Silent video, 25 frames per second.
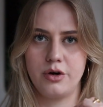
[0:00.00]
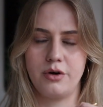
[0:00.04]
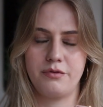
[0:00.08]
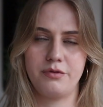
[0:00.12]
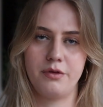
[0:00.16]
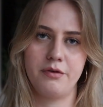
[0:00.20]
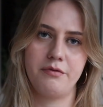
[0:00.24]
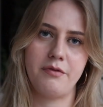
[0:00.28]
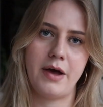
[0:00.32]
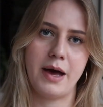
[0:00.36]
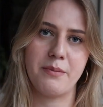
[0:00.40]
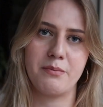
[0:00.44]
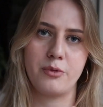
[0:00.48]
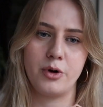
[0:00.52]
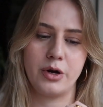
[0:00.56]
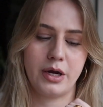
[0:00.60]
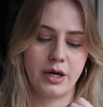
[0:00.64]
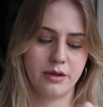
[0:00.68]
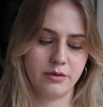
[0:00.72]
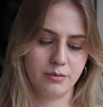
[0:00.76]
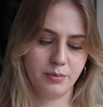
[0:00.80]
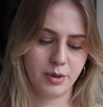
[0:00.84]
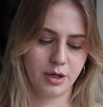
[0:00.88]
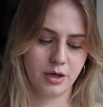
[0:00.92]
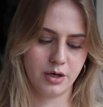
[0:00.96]
of the fabric
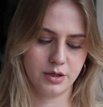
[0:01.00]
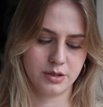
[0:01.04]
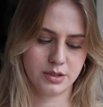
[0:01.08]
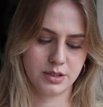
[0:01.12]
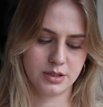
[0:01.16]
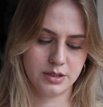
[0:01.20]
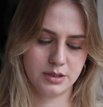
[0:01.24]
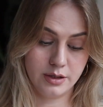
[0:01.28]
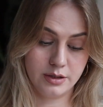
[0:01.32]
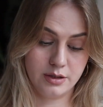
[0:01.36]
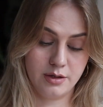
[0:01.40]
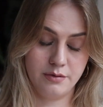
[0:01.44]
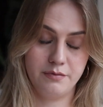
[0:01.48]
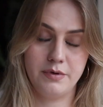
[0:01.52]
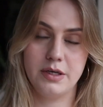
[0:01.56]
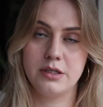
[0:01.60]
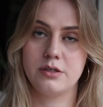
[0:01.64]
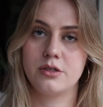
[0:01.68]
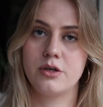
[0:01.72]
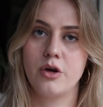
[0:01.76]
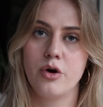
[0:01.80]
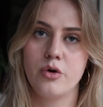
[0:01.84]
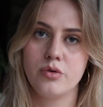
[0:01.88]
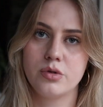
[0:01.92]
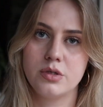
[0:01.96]
and because the
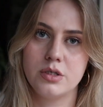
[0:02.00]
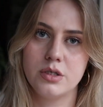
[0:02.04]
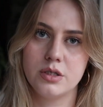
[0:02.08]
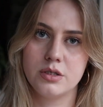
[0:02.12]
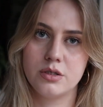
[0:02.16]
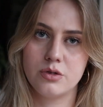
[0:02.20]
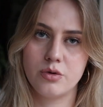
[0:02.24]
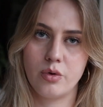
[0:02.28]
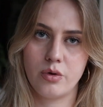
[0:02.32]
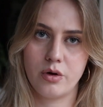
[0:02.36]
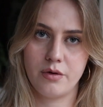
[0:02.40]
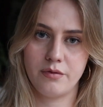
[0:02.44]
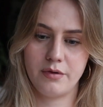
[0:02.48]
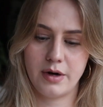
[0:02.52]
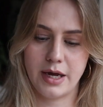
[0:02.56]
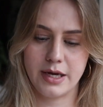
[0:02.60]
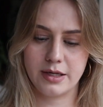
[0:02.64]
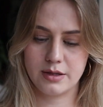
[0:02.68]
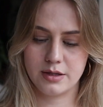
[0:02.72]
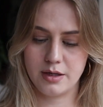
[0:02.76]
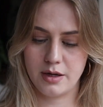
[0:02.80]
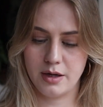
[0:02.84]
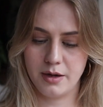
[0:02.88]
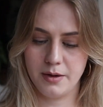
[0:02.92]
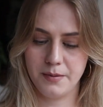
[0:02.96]
viscose is sort of
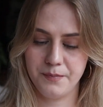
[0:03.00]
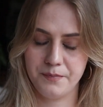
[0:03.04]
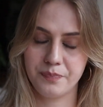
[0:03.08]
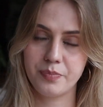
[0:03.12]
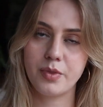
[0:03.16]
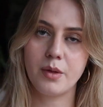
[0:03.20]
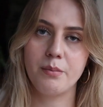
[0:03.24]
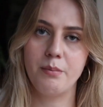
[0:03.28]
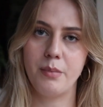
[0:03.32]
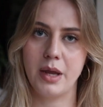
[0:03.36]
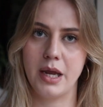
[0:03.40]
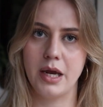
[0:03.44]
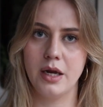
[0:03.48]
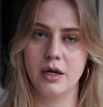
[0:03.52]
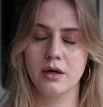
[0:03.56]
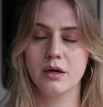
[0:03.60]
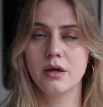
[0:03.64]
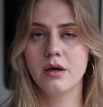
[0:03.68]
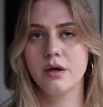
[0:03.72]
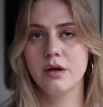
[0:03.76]
like the main